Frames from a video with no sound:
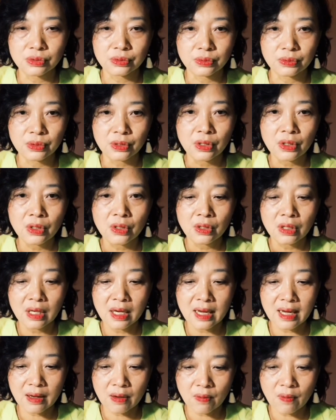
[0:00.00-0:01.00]
to
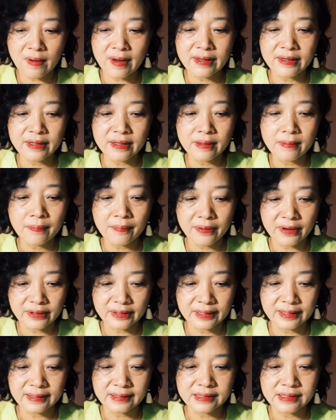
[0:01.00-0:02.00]
acquire,
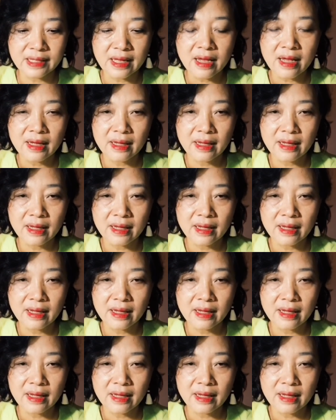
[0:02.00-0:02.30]
practice,